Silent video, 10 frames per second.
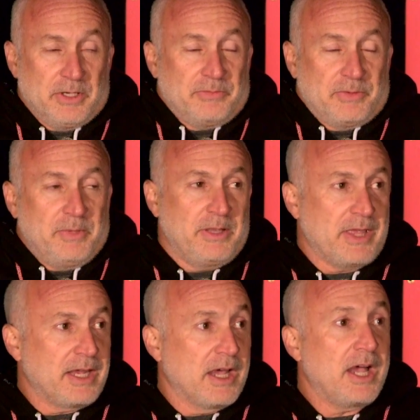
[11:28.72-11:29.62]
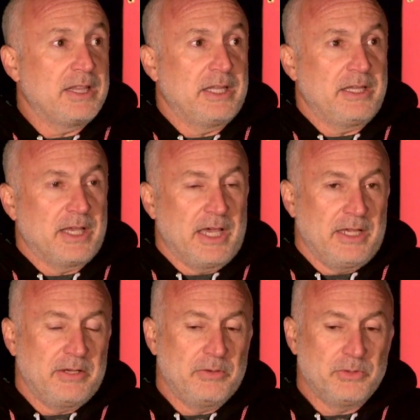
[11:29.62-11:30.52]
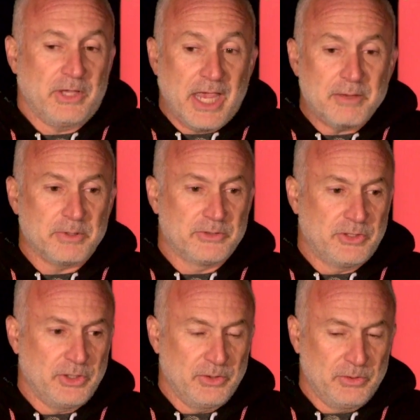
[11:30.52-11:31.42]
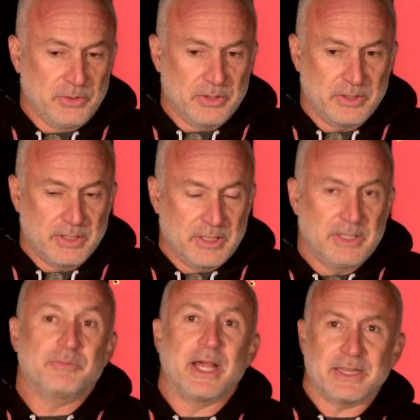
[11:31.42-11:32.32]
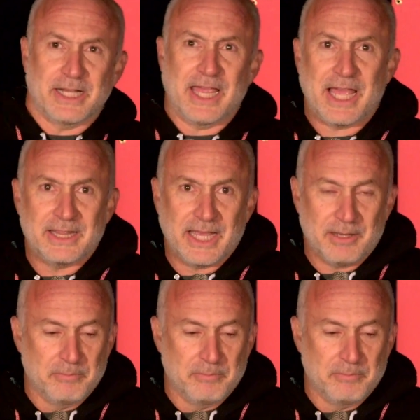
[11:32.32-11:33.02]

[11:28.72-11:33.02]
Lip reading: for me, thank God that I was able to. That I had that